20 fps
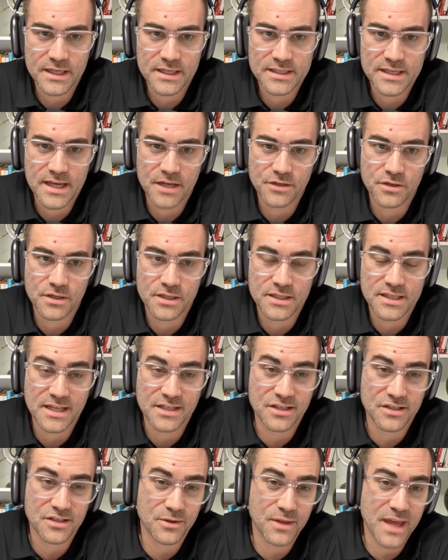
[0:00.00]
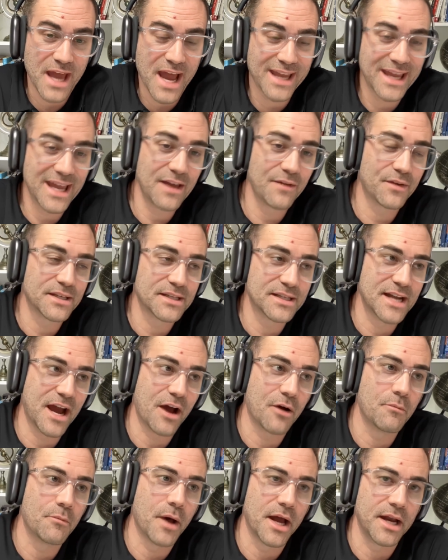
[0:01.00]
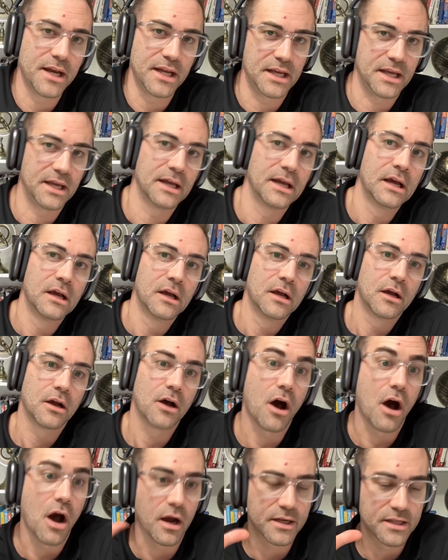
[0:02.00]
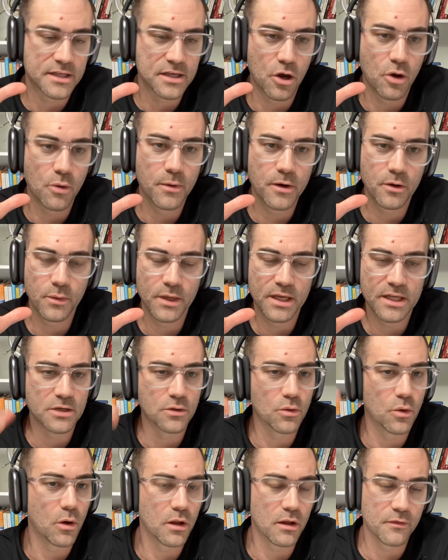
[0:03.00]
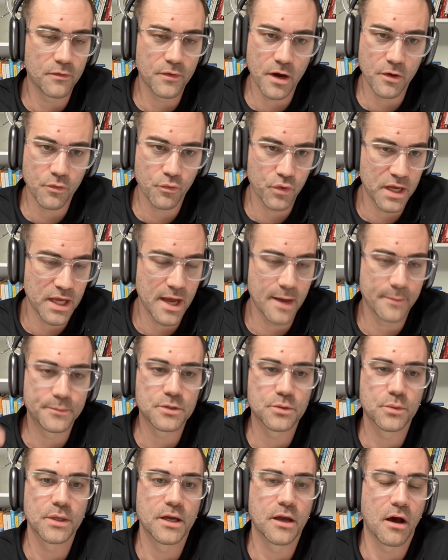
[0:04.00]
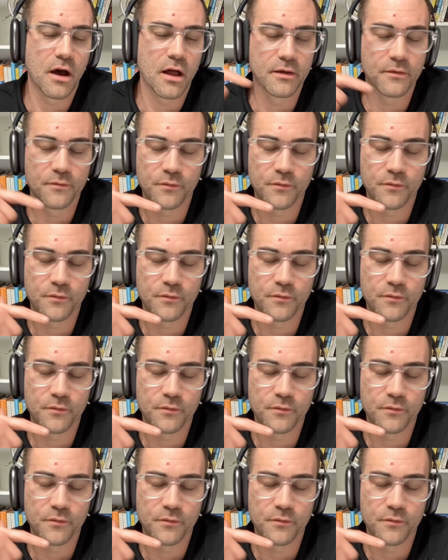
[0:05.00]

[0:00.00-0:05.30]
et cetera, et cetera. So that gave us now money. October, we do all of our re-ups, we call them,